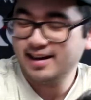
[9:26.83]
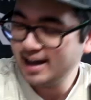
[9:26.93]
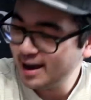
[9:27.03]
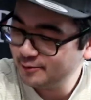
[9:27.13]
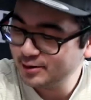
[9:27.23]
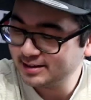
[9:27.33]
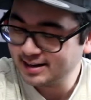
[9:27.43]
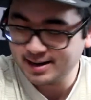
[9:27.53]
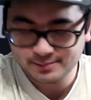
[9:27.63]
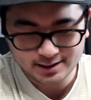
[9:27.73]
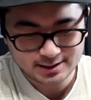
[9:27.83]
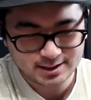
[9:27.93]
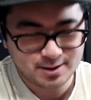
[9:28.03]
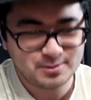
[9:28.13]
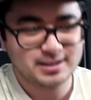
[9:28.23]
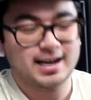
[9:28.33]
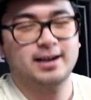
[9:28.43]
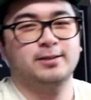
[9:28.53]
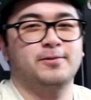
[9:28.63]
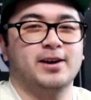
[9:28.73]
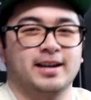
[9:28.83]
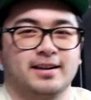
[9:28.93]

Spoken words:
every time. It's so satisfying.